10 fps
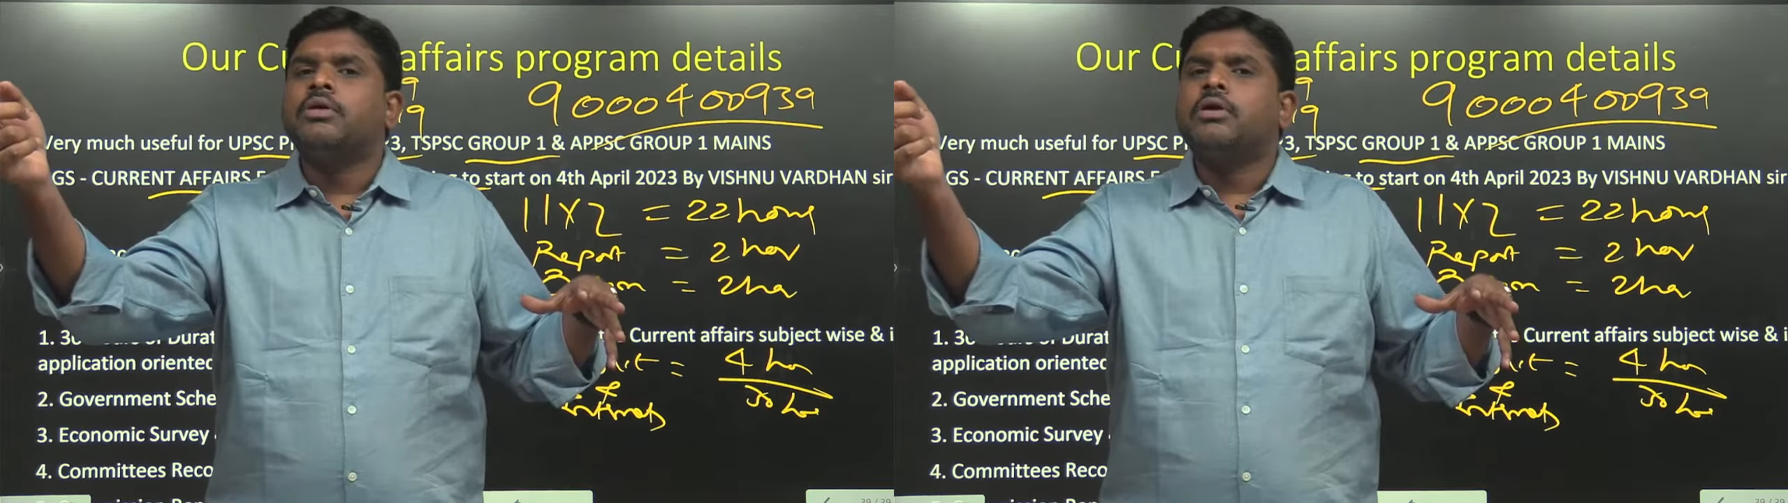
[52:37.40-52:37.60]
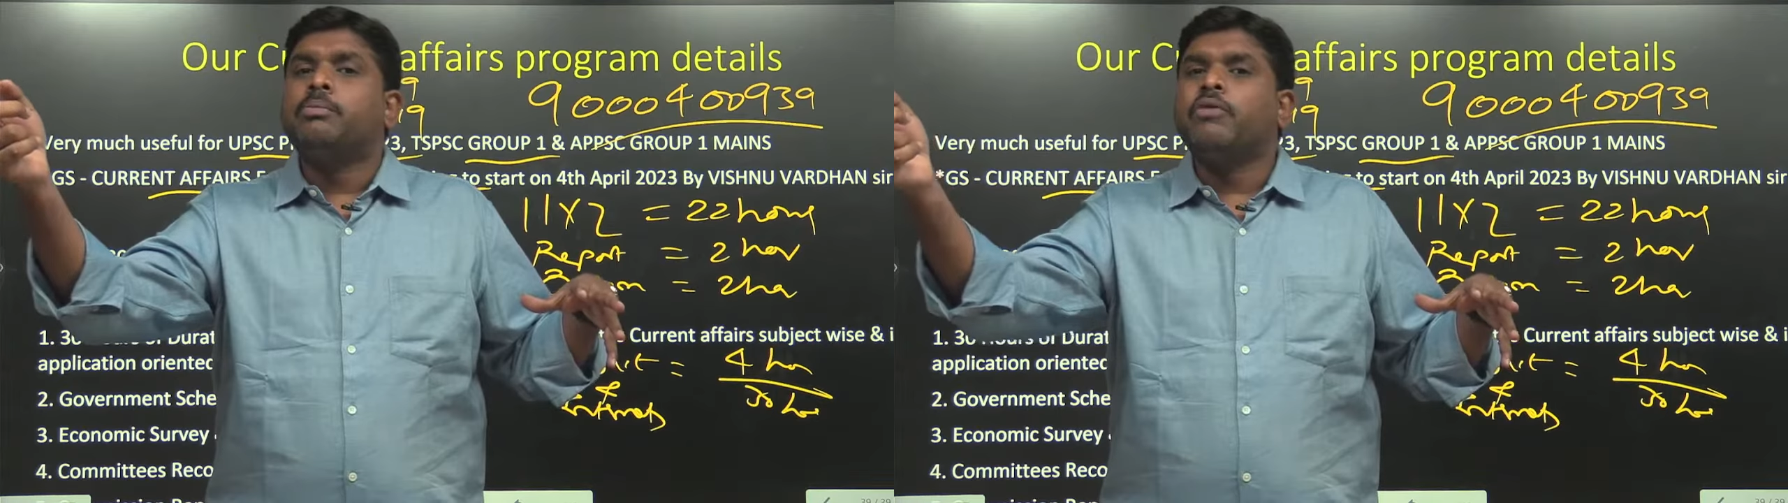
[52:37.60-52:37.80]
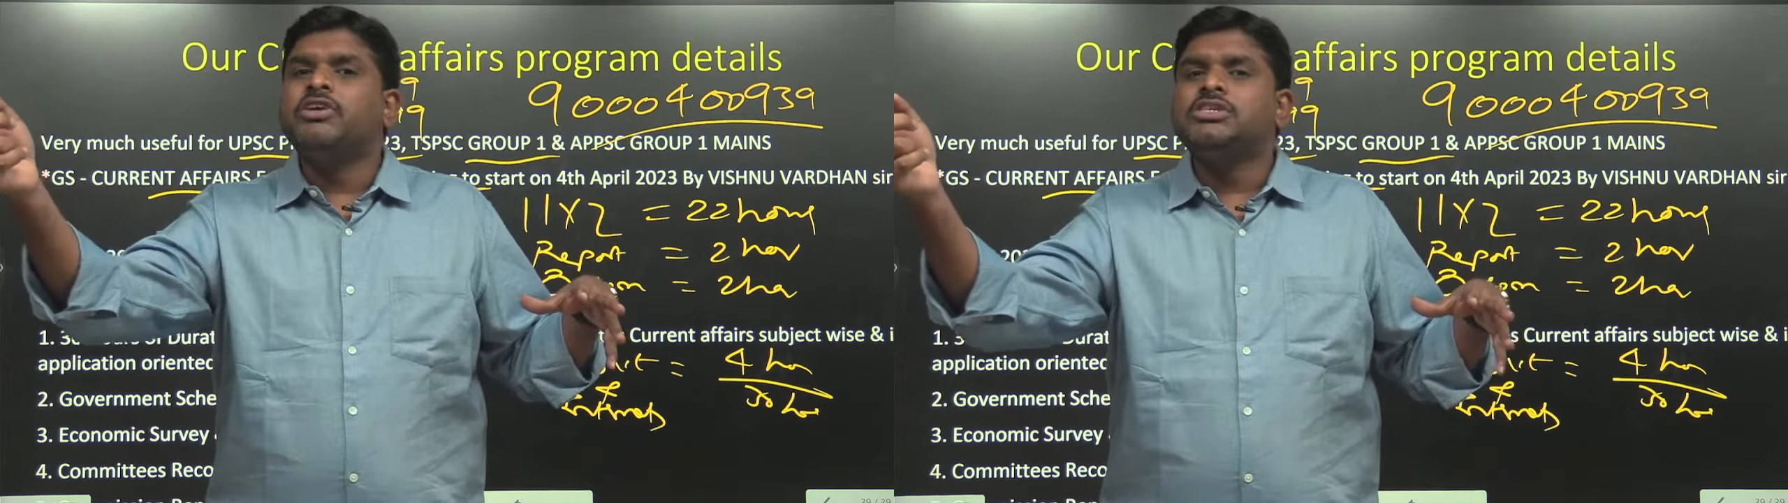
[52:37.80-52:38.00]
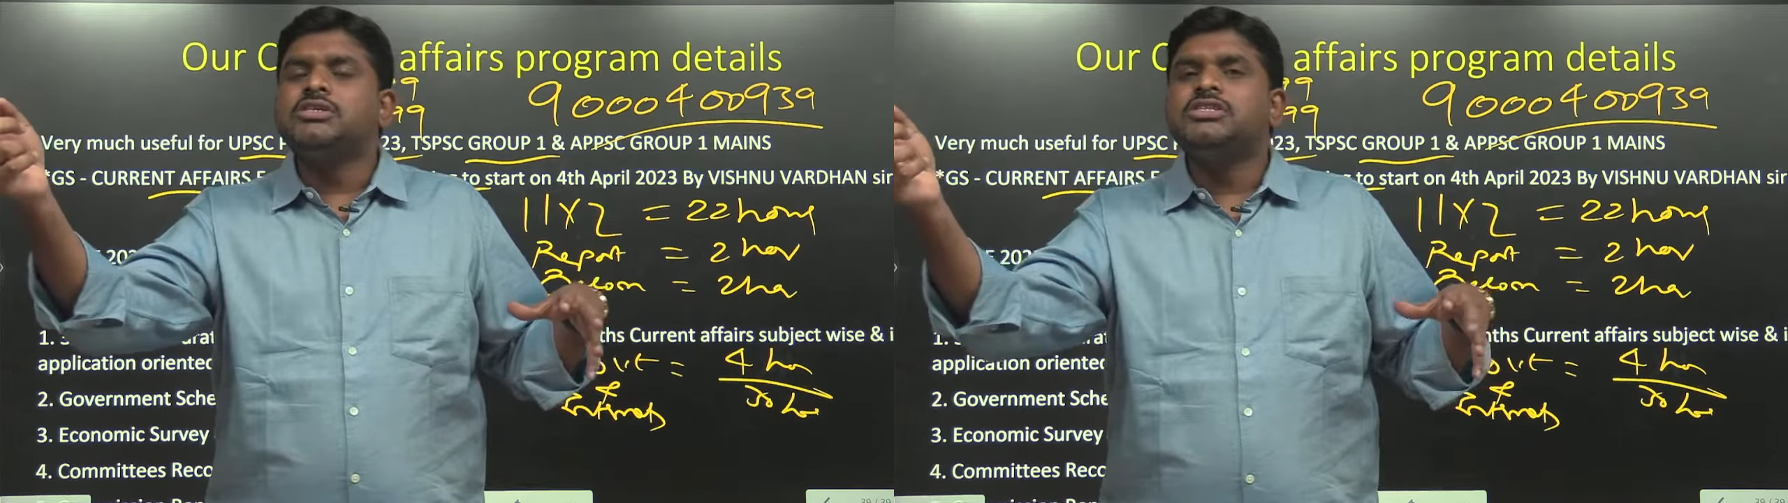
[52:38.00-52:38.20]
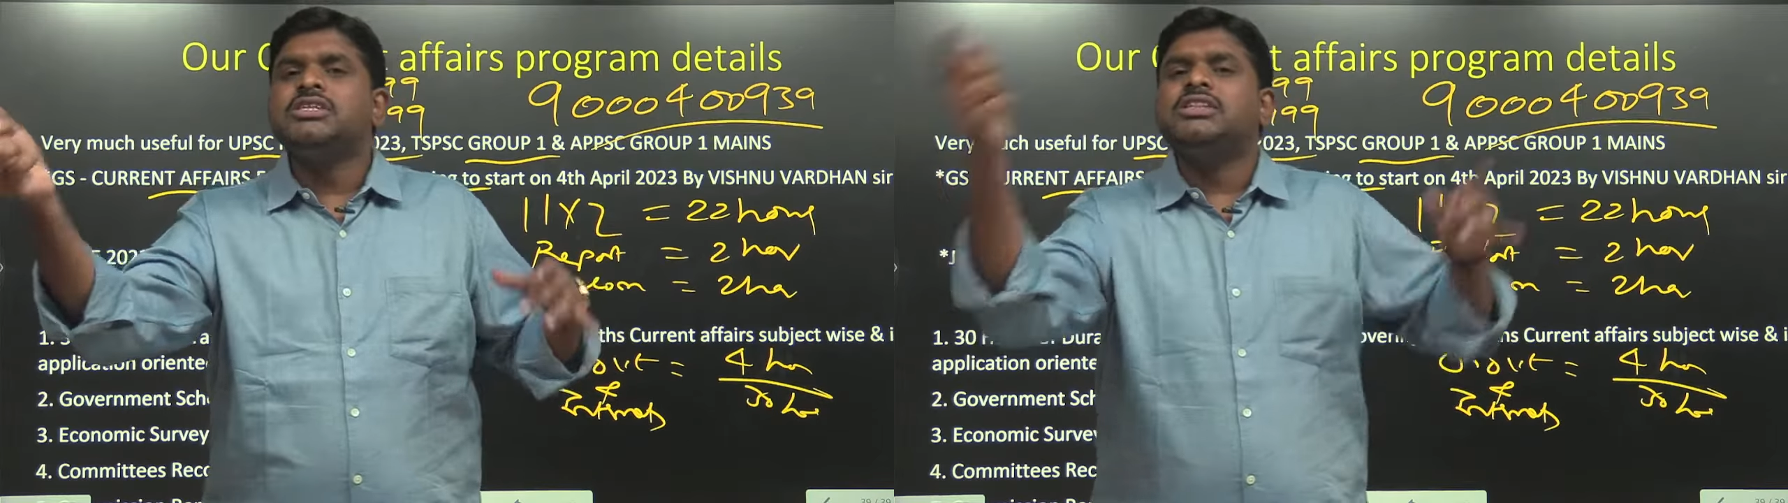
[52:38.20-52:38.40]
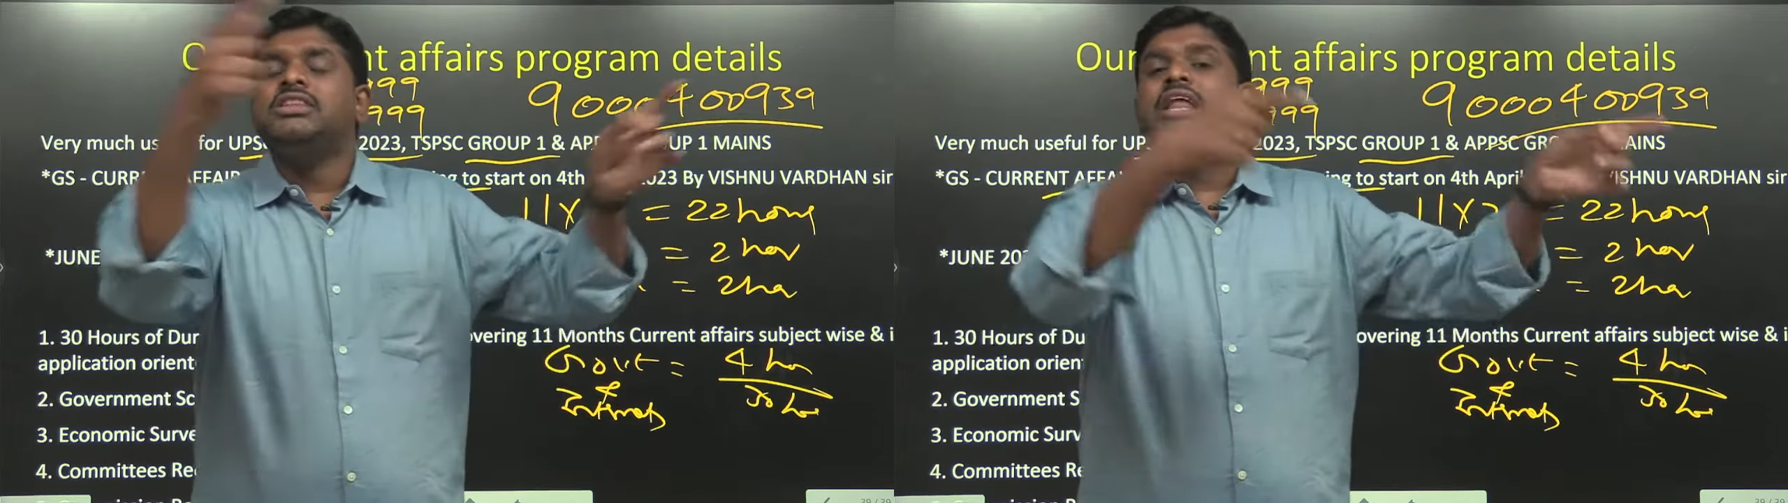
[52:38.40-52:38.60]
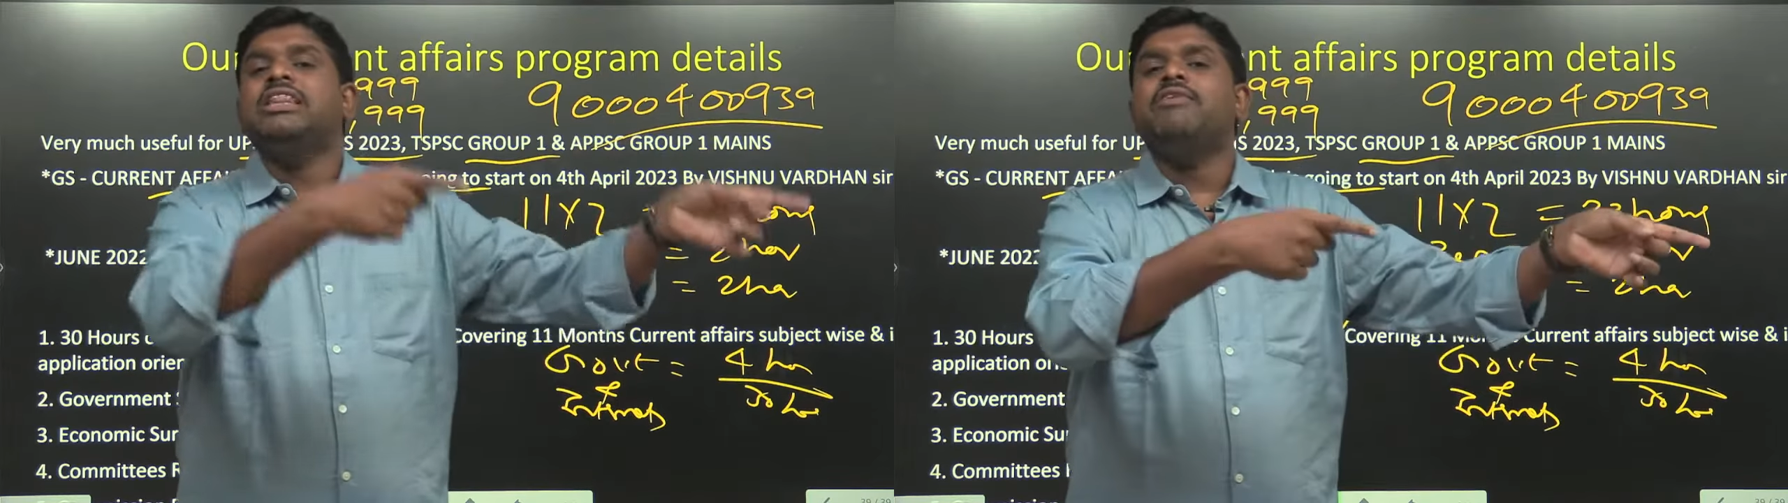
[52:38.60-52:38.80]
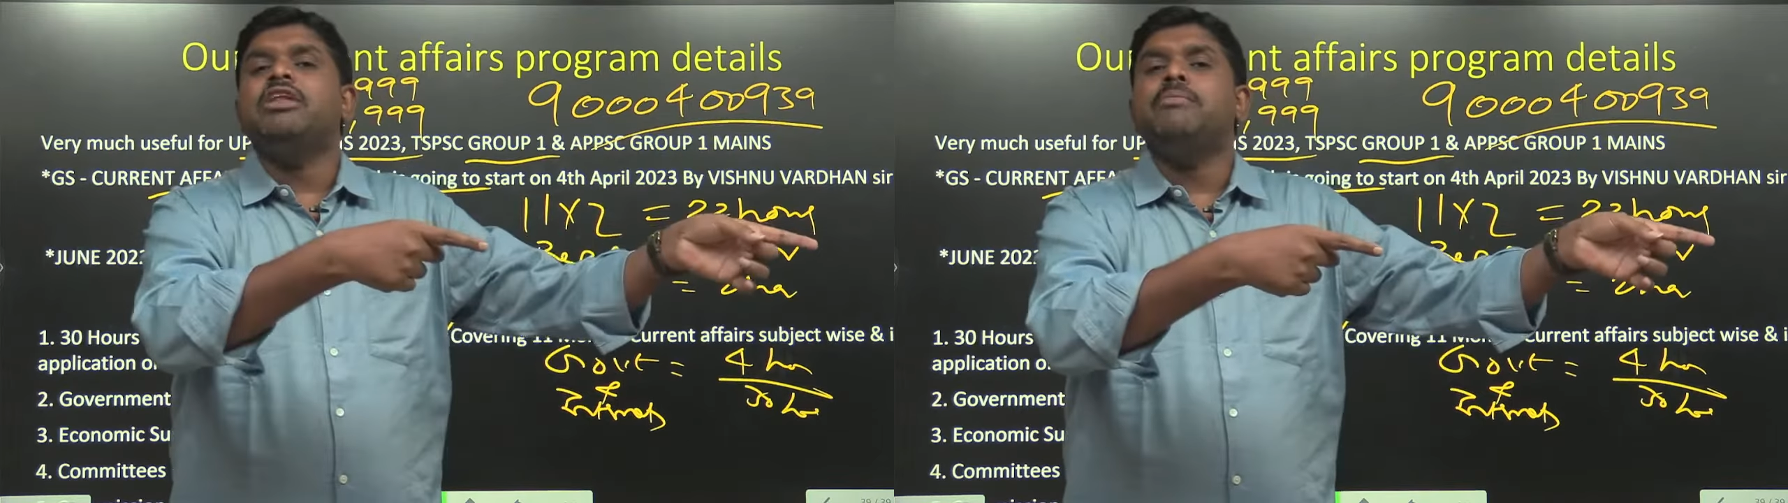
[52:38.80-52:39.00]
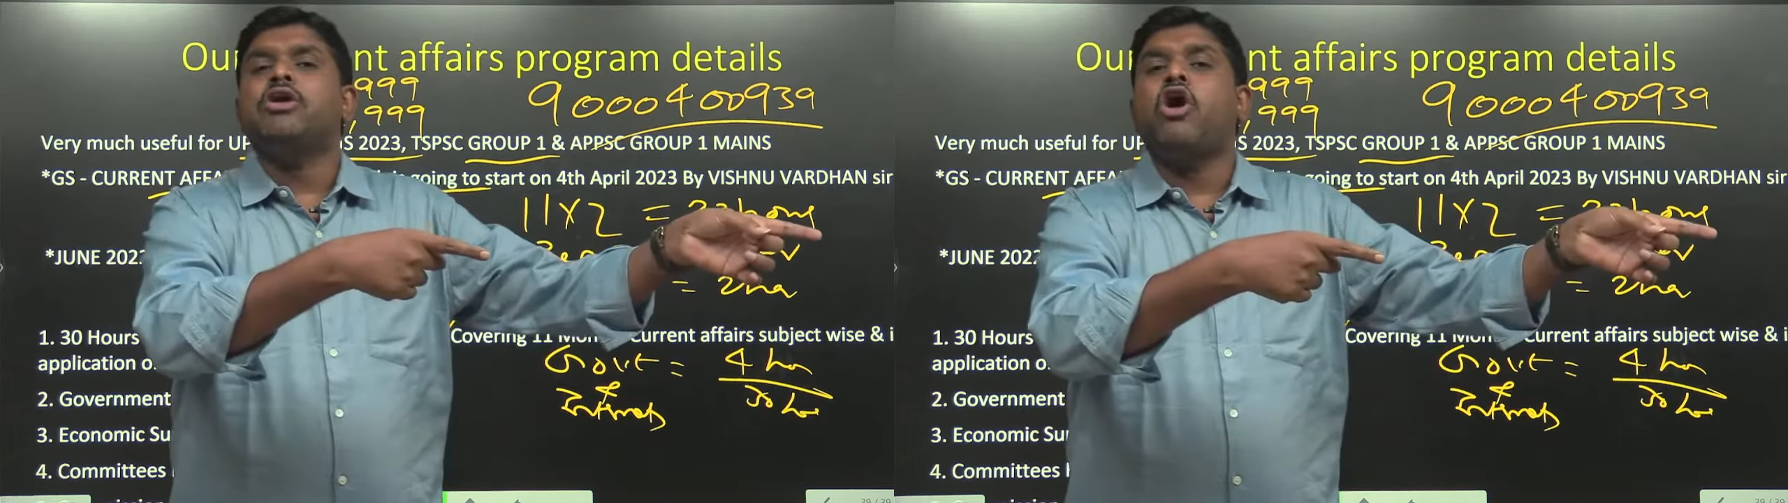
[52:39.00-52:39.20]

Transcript: provisions, then they will be